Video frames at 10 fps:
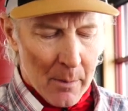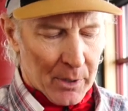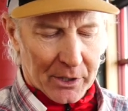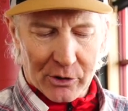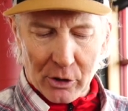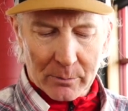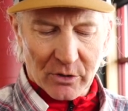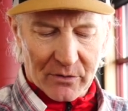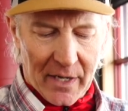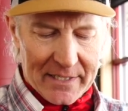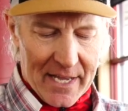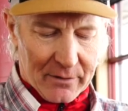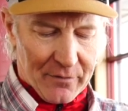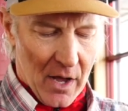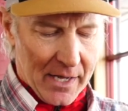but in terms of
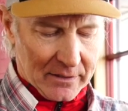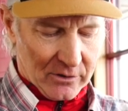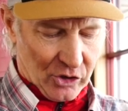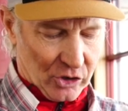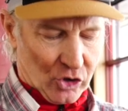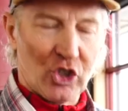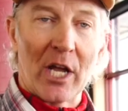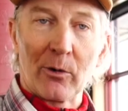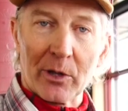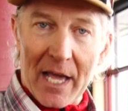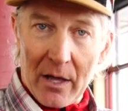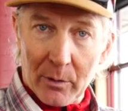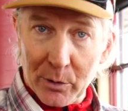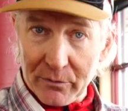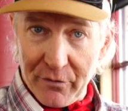identifying just generally how
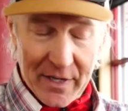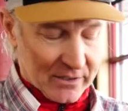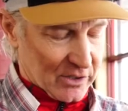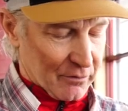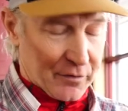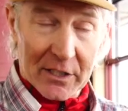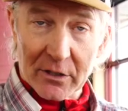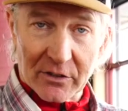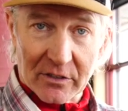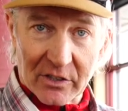the boot fits and feels and